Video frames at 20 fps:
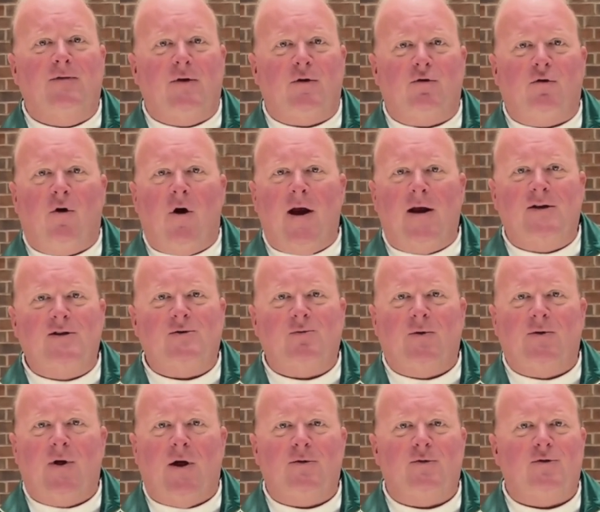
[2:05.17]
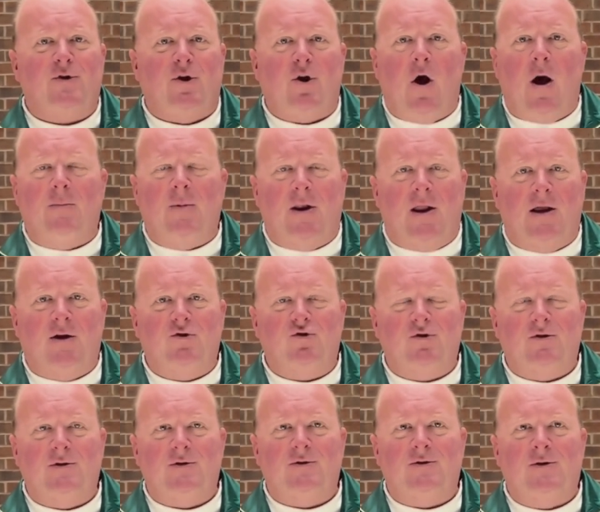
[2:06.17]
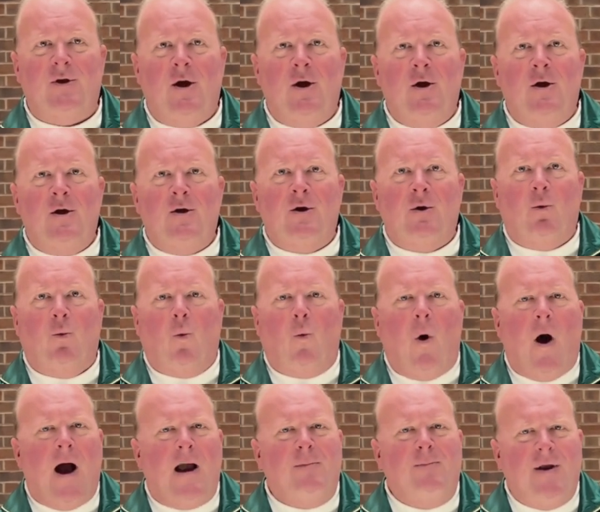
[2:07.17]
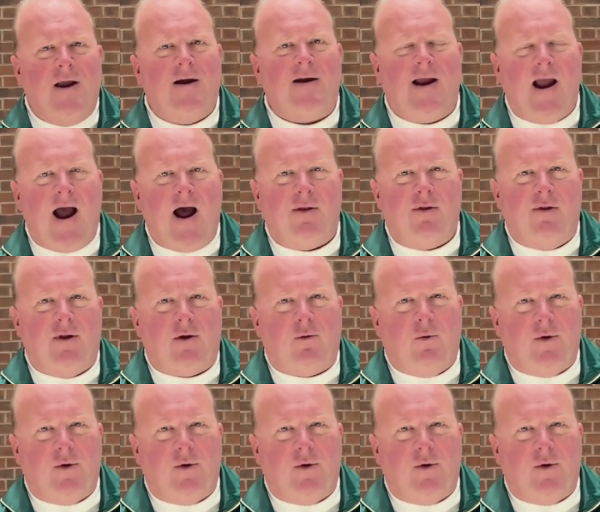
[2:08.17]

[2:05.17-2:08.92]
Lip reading: in Christ with other denominations, why be a Catholic?